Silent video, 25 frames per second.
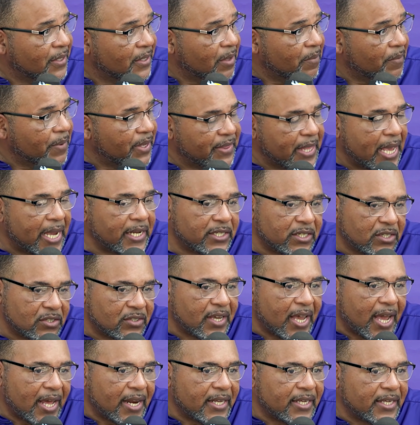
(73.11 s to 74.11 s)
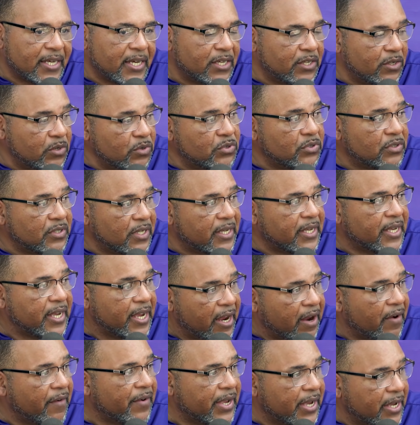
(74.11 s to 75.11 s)
I mean, they just got to get used to
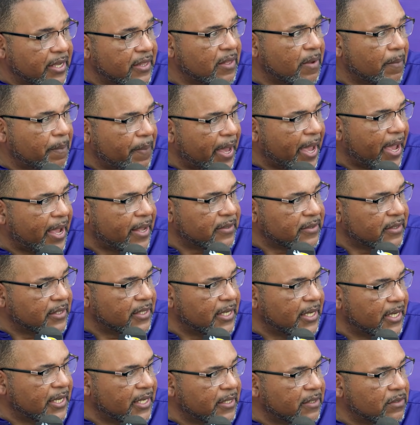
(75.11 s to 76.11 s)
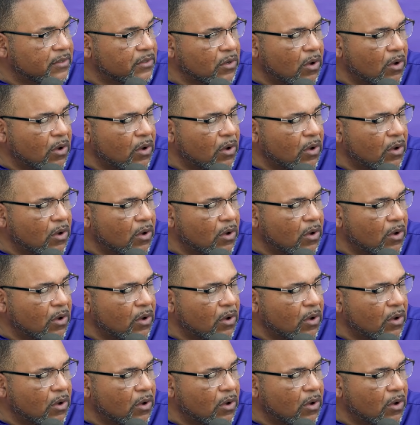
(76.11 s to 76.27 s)
carrying the pads again.